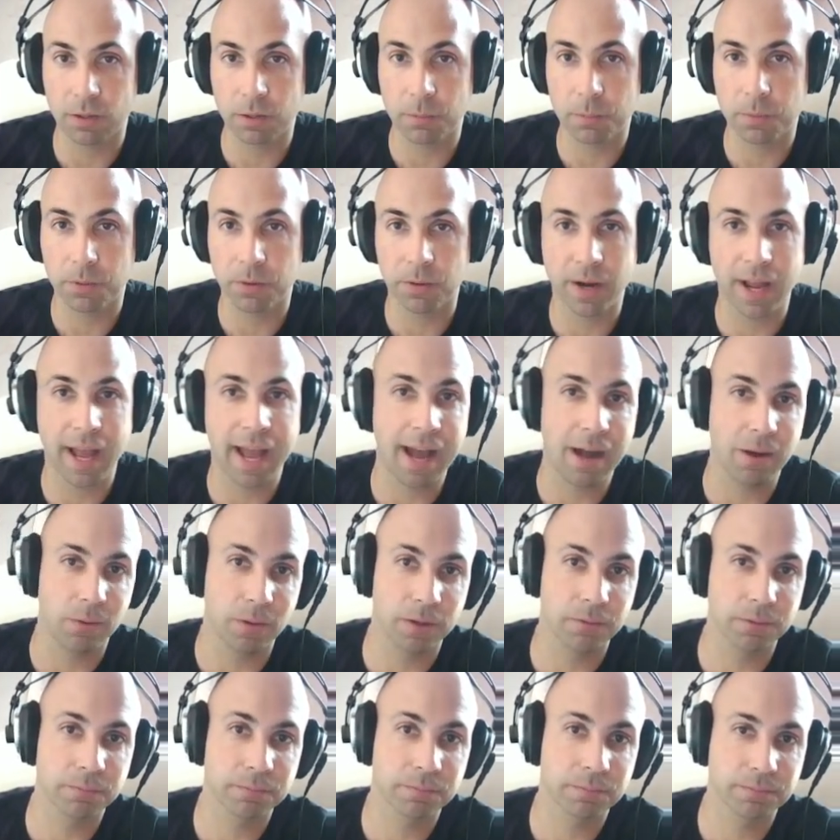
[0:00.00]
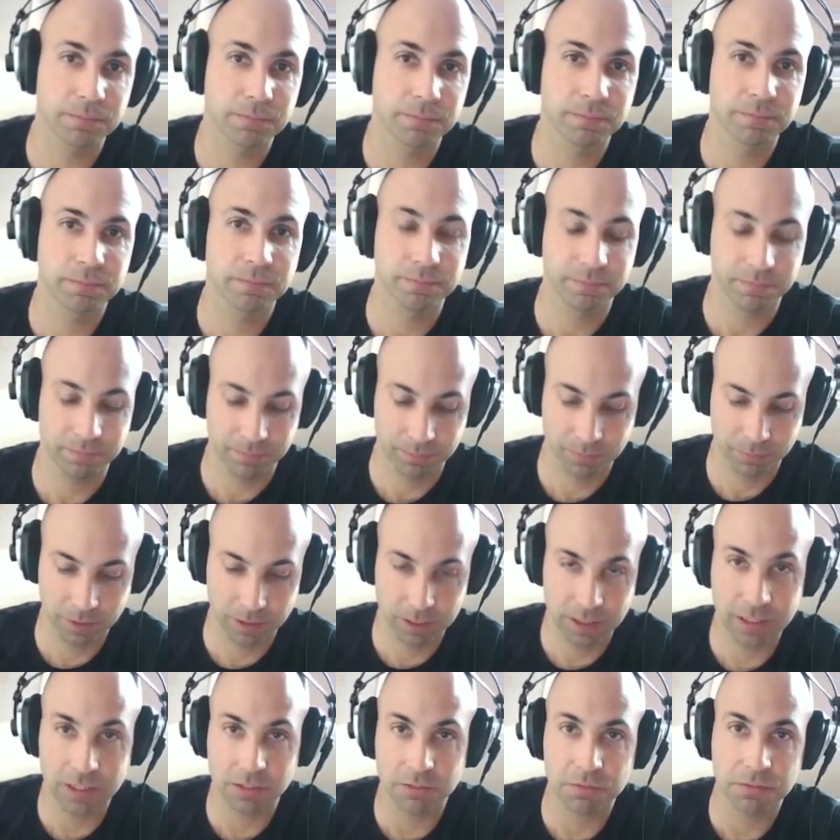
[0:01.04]
per hour,
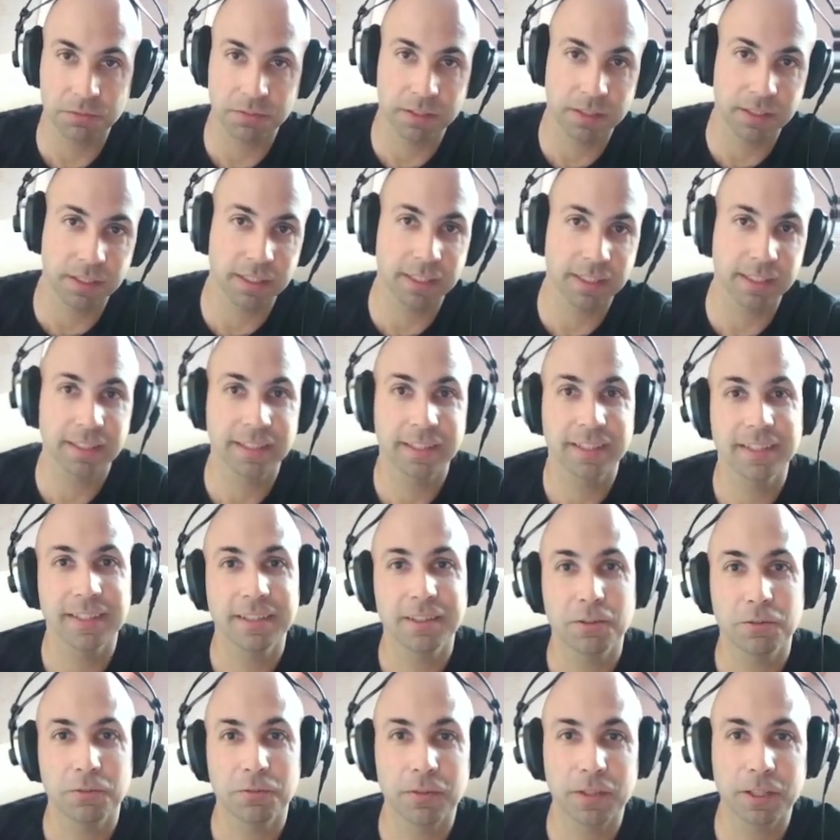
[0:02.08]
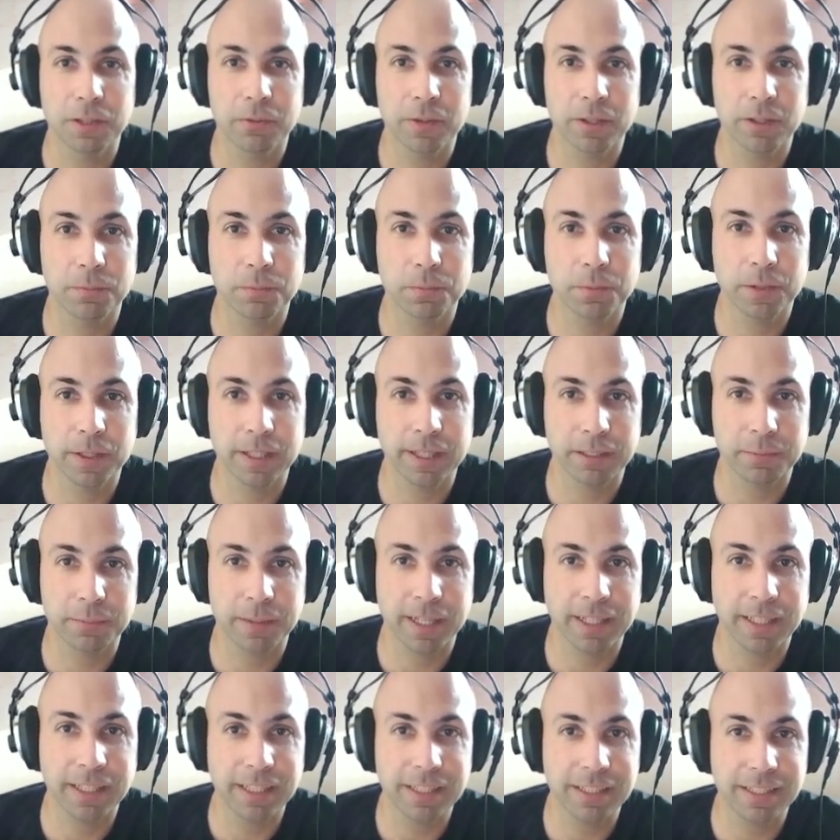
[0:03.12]
which is a funny way of putting it, but
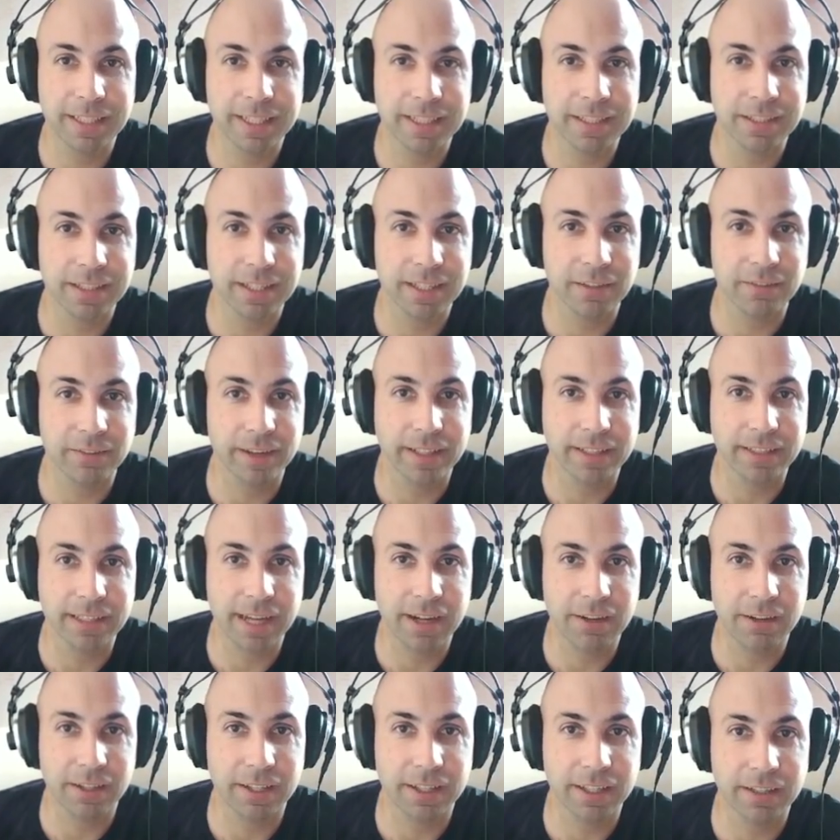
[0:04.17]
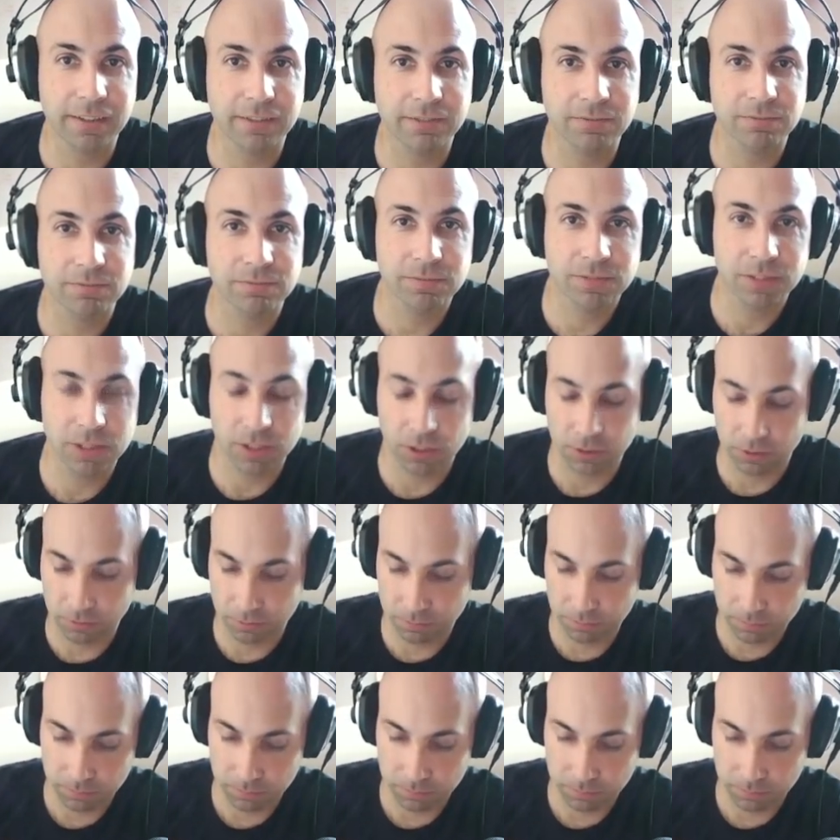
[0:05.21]
I need to get to kilowatts hour here. So,